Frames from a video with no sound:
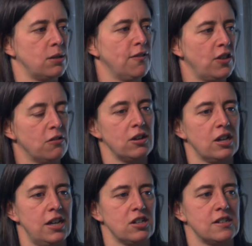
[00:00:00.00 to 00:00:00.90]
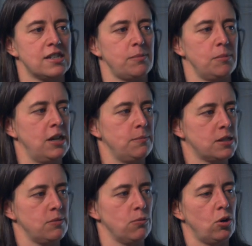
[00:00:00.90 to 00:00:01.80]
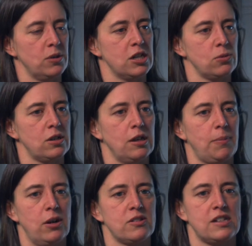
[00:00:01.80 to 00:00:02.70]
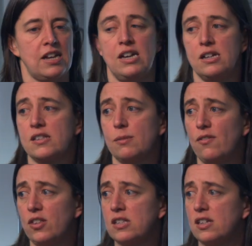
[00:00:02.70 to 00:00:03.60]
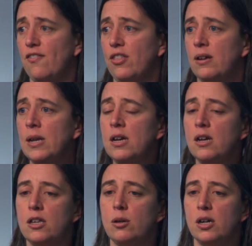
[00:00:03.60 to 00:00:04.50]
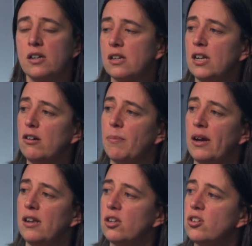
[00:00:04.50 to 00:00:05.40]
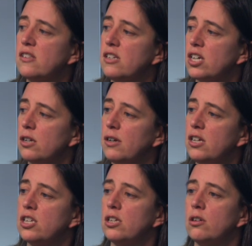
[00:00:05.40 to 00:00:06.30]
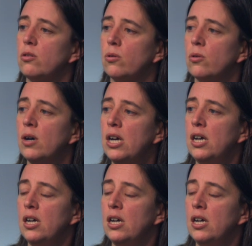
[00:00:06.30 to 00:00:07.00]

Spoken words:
So if there are connections to be made between what we're talking about today and some of the stuff that you heard earlier about electricity generation or